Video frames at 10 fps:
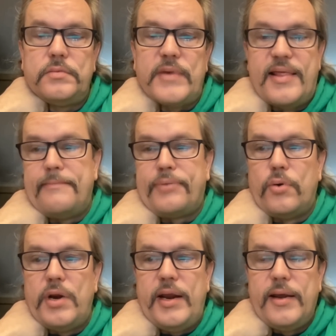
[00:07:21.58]
and then
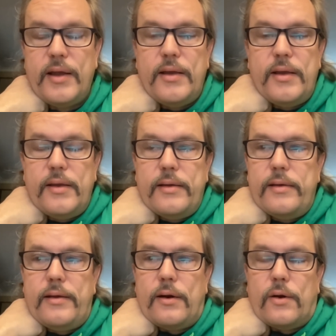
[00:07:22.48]
Brody,
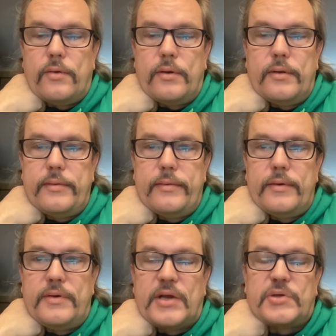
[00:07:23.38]
you know,
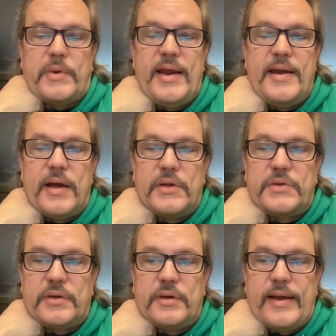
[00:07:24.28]
does what he
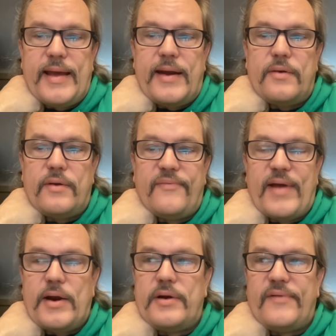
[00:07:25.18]
does. And again, a
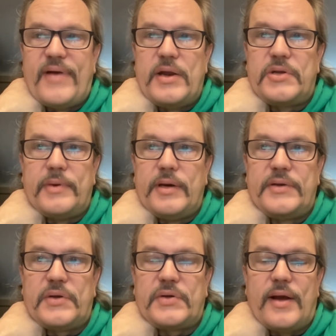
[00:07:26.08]
veteran defenseman,
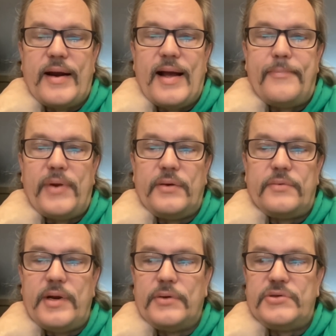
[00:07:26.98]
it's just not happening.
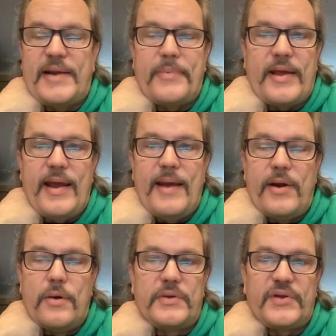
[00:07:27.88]
You know, Jake McCabe, I
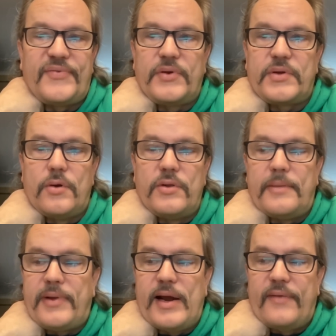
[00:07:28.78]
know it's his first goal in the
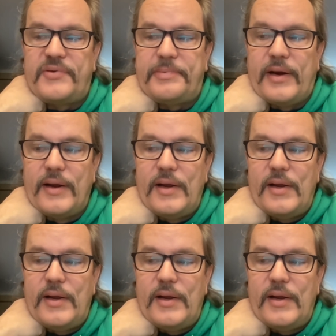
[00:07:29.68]
playoffs, but